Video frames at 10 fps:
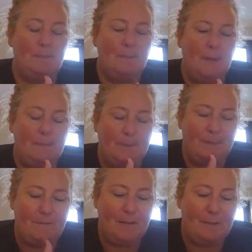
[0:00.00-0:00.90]
they
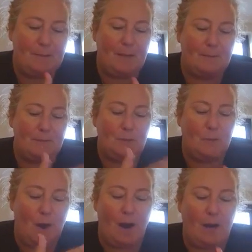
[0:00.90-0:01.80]
feel it becomes too
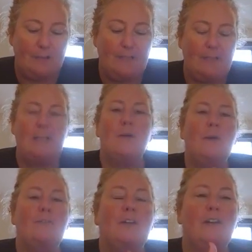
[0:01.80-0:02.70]
hard, that they don't
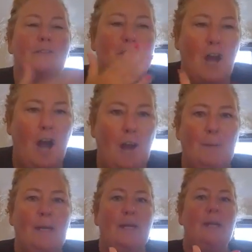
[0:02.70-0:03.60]
have enough
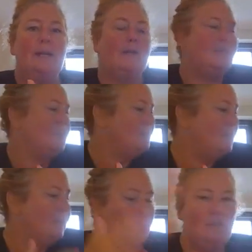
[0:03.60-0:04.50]
time, there's too
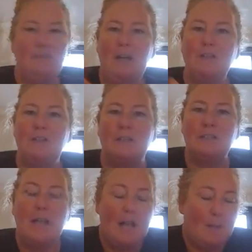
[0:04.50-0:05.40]
many distractions.
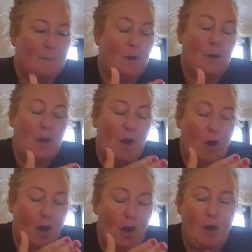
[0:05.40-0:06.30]
But
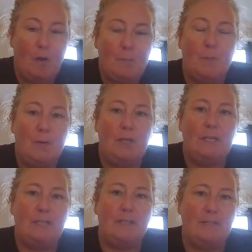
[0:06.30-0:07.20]
her
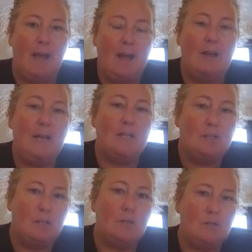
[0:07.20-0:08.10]
burning desire
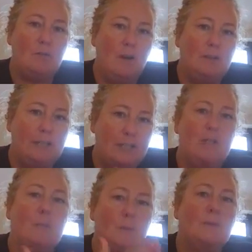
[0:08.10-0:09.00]
is so strong that
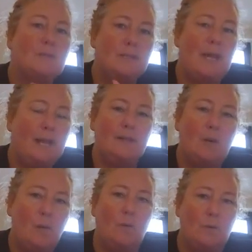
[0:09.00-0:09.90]
she will stay the
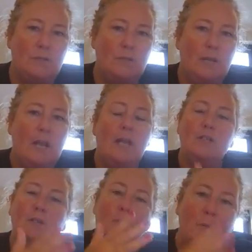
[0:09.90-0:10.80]
course
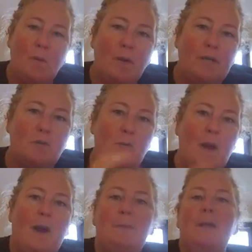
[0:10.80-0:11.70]
to the point
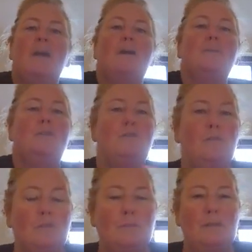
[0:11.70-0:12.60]
where it becomes
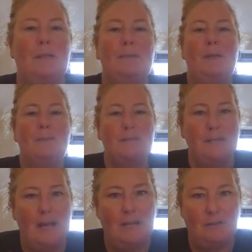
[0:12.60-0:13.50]
normal, it becomes
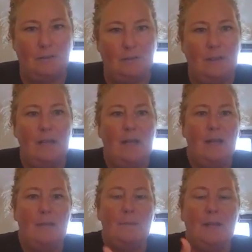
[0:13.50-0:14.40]
natural.
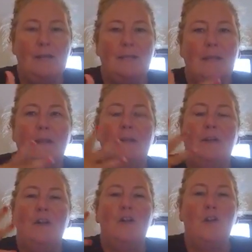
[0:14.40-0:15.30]
Because
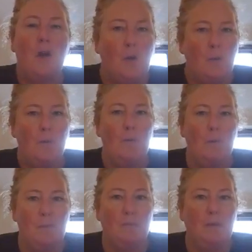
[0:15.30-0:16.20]
no
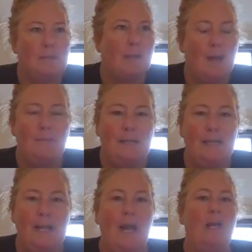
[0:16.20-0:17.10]

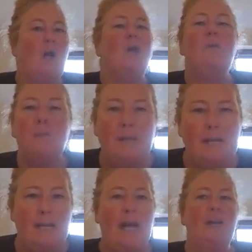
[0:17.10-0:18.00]
multimillionaire, no
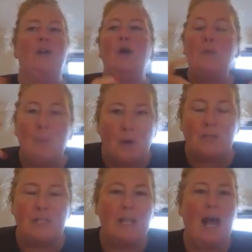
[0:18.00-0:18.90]
billionaire, no
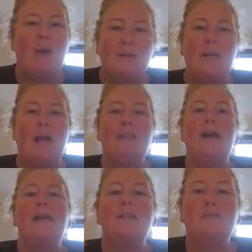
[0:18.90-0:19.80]
person out there
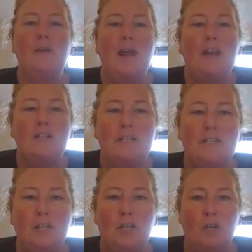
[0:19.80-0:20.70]
that is financially
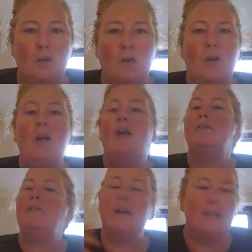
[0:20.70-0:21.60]
secure,
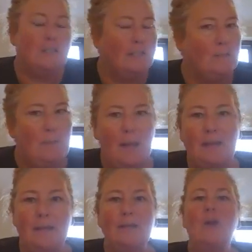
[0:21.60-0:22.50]
financially independent,